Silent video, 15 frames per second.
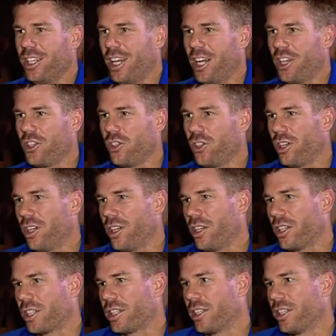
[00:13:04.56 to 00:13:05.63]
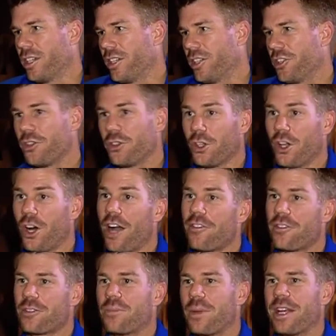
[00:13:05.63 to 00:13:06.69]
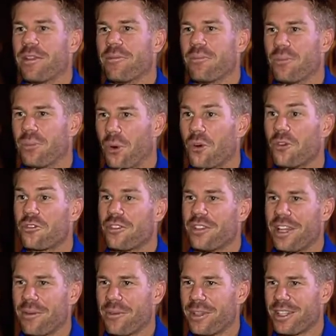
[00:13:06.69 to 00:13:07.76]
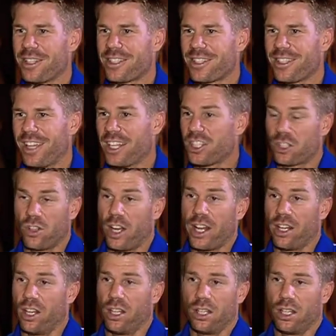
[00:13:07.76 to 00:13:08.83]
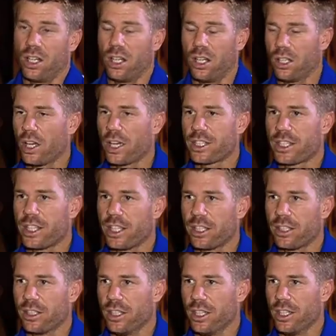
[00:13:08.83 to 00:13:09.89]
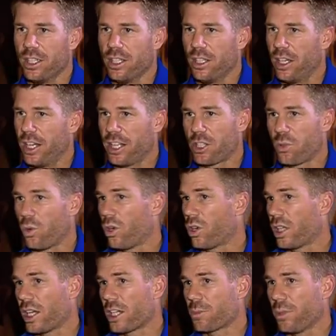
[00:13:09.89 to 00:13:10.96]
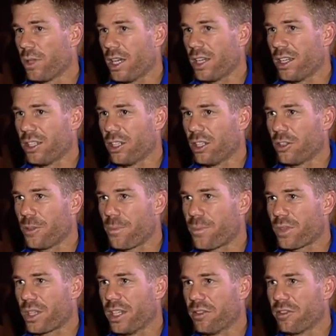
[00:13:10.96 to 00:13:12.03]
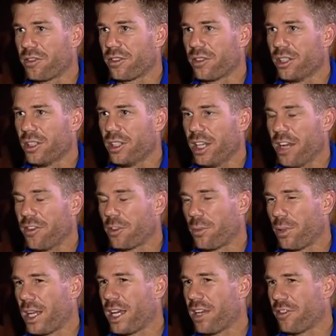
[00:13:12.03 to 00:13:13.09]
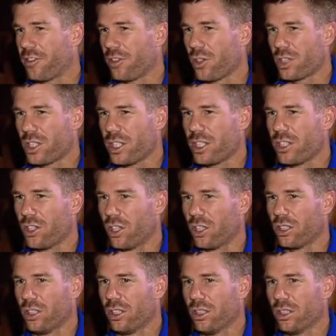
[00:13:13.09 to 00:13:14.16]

a new life has been born for them, and it's great. I like seeing it. And he's a world-class player. You know, if the player feels that he's not